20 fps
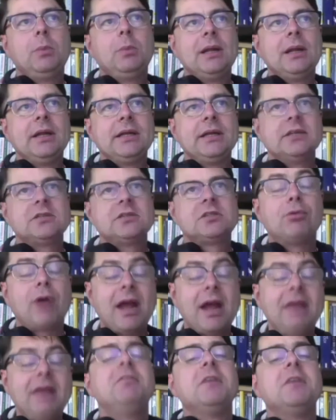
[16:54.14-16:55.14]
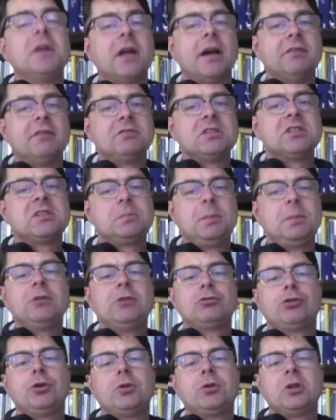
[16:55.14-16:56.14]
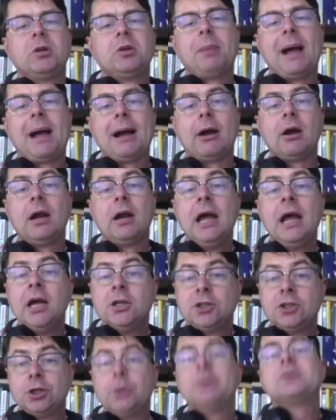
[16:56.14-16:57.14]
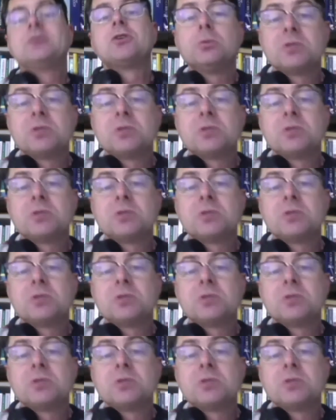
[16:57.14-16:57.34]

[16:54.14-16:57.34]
he needs to be brave enough to speak truth to the power to his own